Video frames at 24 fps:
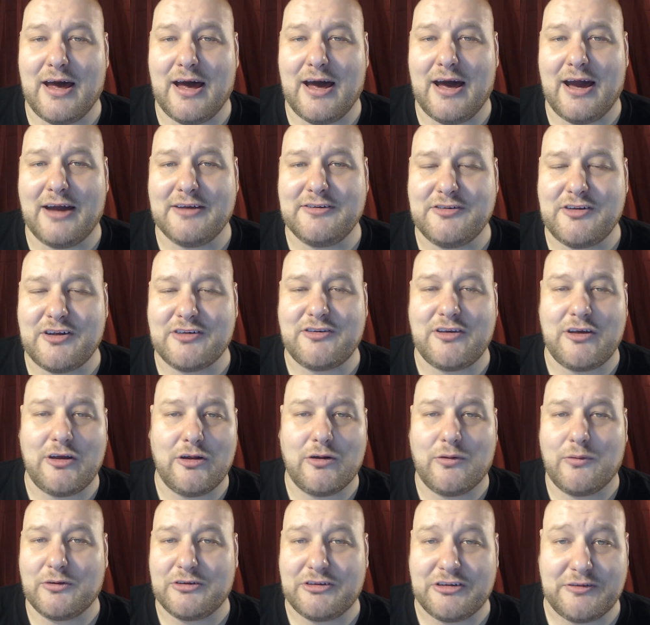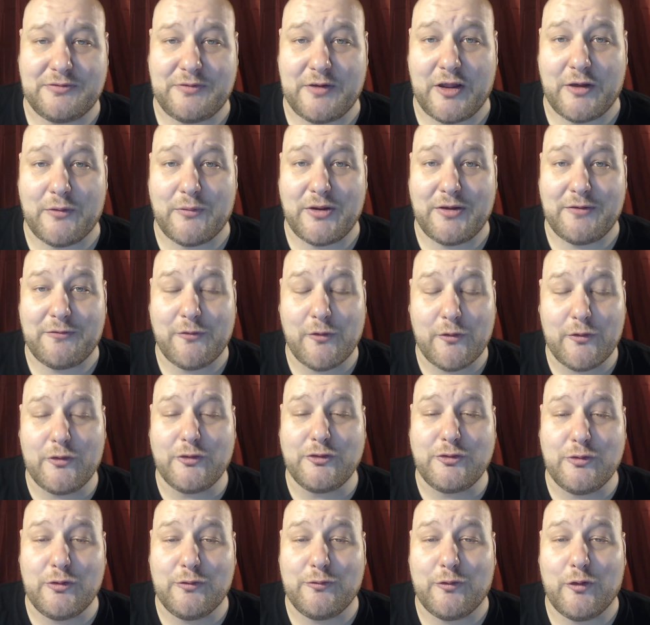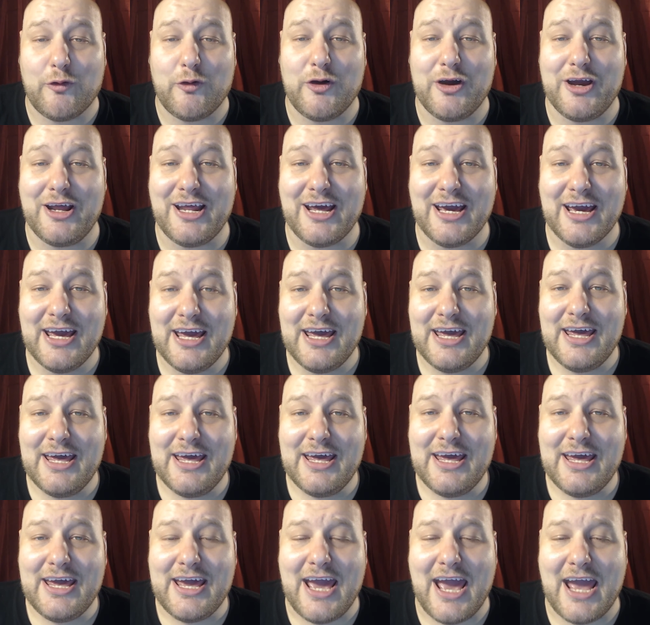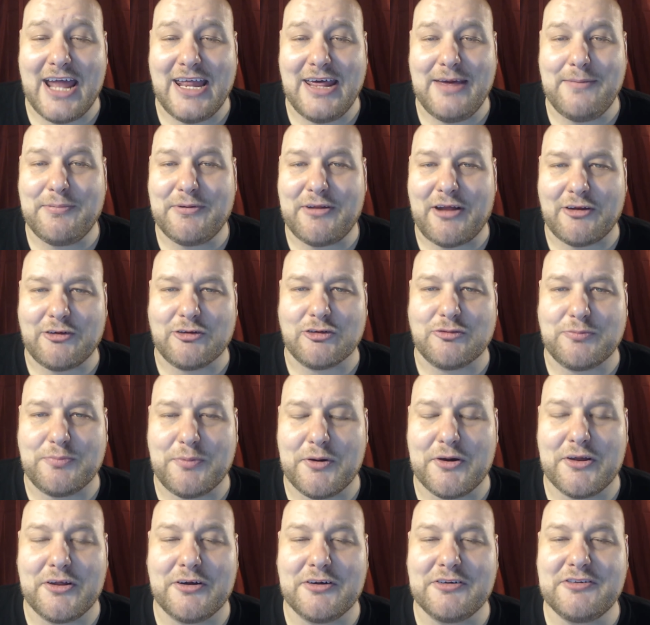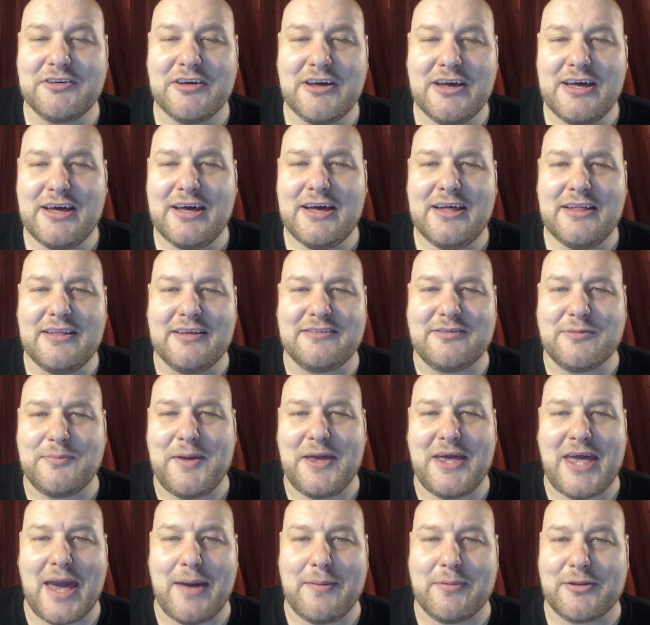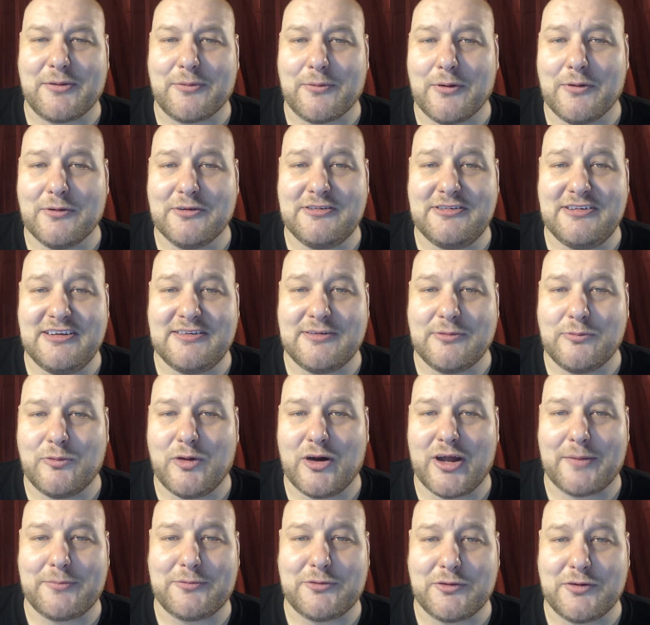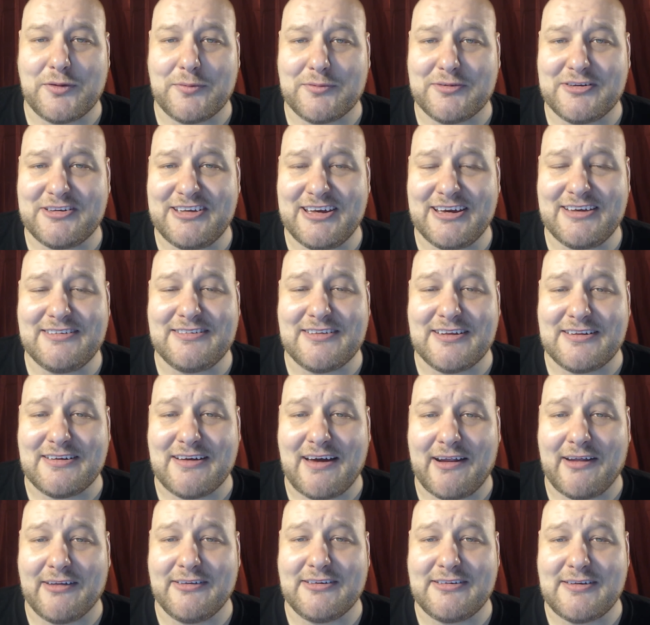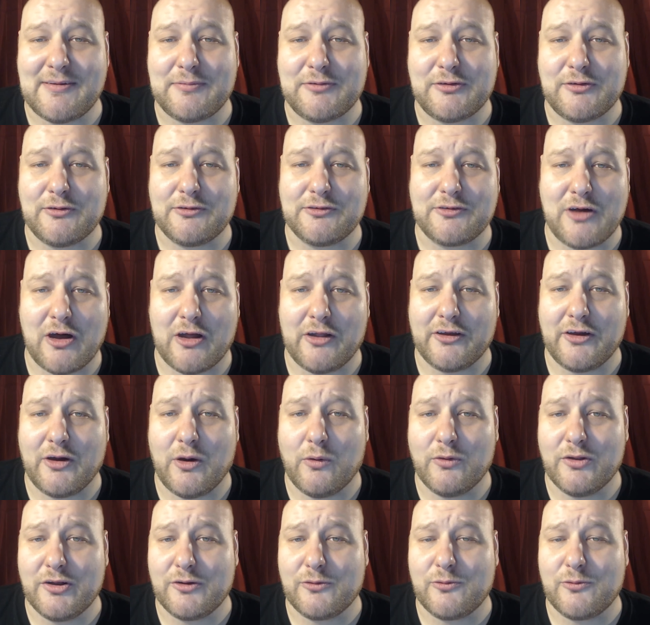I suggest that you don't watch this video any further to avoid any potential spoilers. This will be Game of Thrones Season 1, Episode number 6. The title of this episode is called The Golden